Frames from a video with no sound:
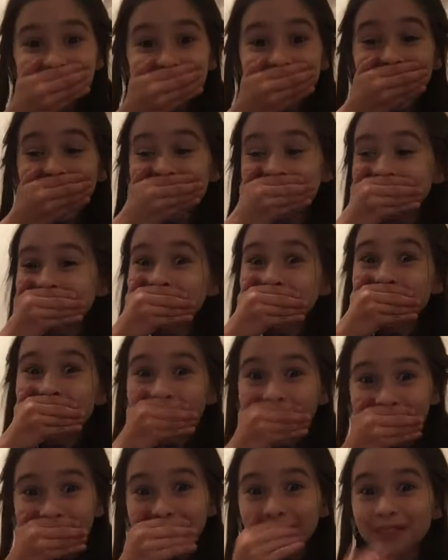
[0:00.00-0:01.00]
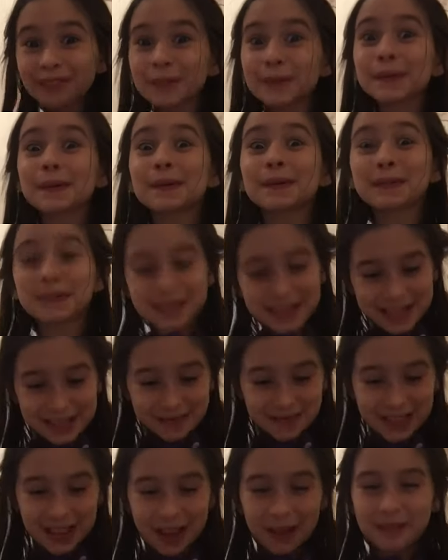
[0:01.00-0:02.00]
I just got that for
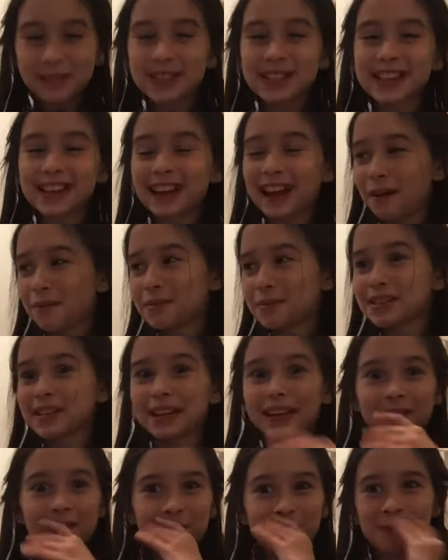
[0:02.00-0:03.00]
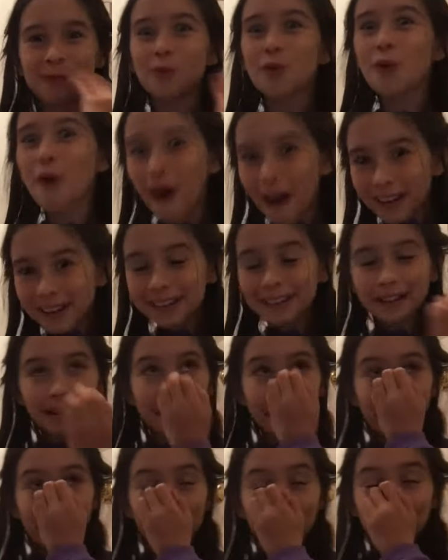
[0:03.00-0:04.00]
Christmas. I was like, I was like, what?
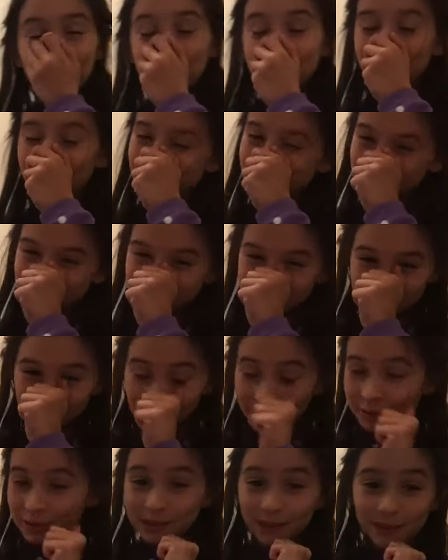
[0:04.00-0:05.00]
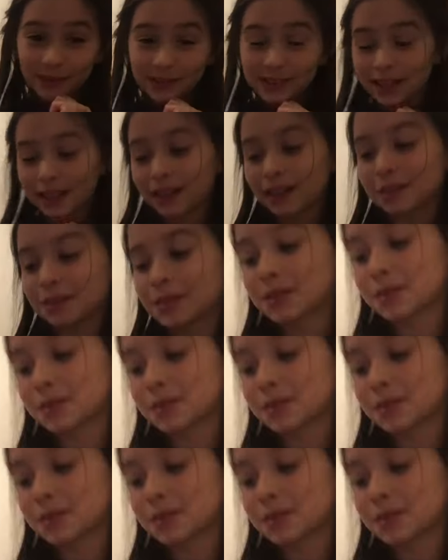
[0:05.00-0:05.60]
But I know. I was so excited. It was